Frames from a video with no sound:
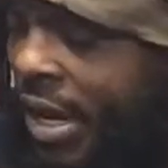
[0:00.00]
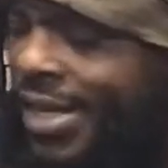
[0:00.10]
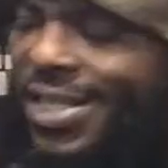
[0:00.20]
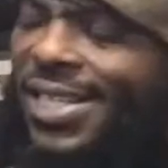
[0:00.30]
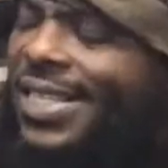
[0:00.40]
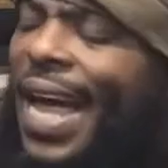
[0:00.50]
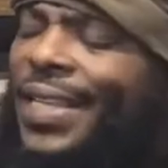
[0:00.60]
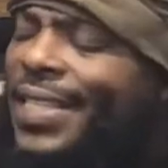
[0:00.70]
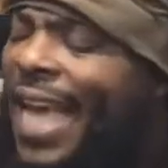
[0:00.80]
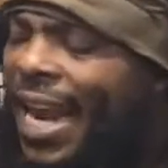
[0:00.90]
She is
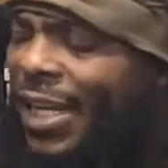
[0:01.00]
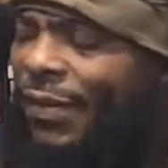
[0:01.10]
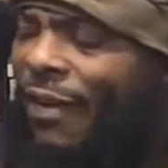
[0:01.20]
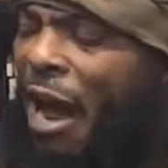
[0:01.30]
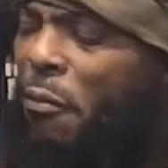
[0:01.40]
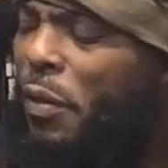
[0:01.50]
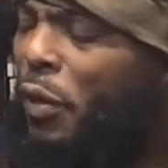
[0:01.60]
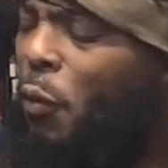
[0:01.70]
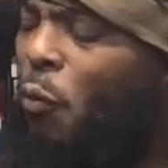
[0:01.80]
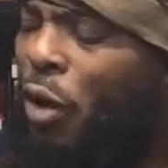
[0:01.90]
not satisfied with
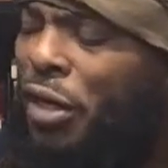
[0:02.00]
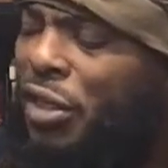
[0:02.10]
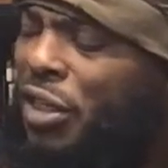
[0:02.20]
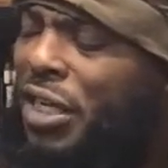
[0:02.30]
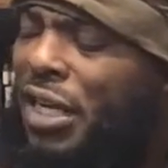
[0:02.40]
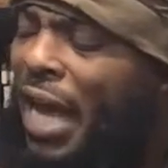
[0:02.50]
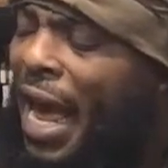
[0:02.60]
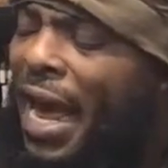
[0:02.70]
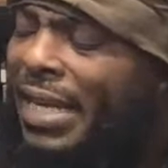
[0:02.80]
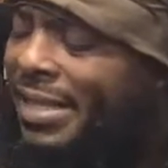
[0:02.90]
the one she
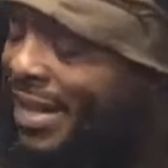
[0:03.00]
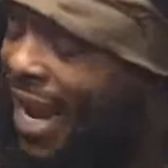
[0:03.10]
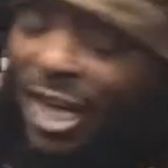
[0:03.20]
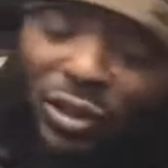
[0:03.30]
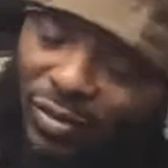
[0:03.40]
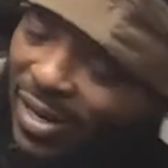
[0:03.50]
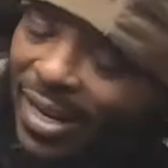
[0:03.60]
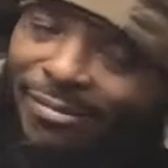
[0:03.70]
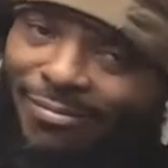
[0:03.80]
has naturally.